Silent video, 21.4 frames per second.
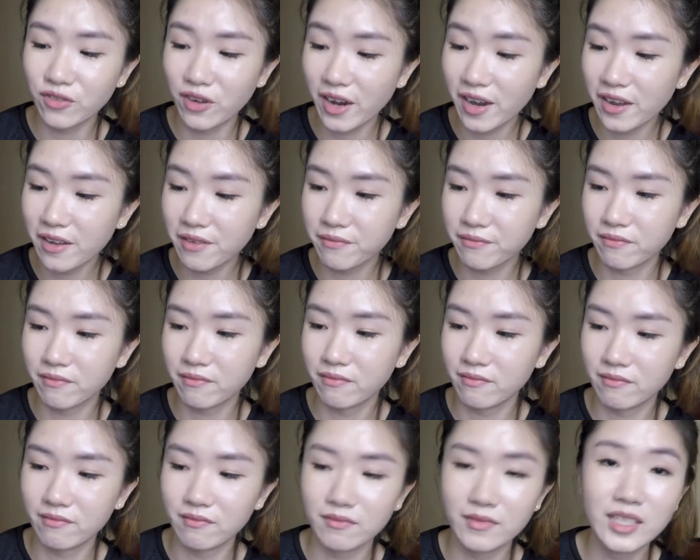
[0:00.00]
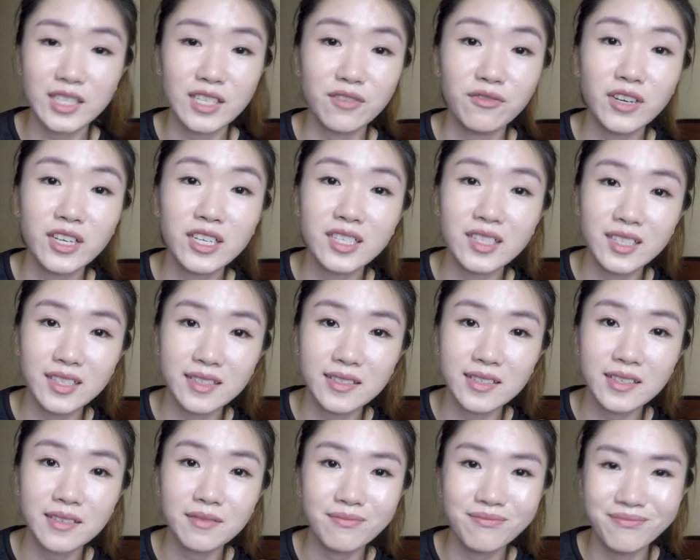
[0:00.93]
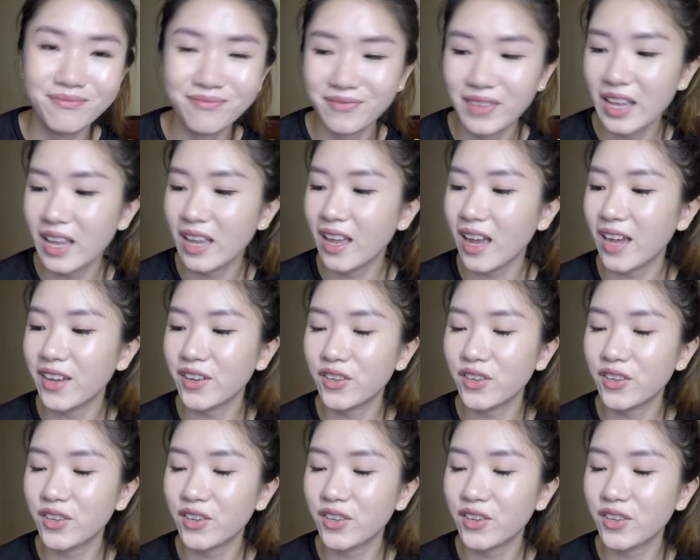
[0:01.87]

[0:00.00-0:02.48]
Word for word: right? It's already dirty. I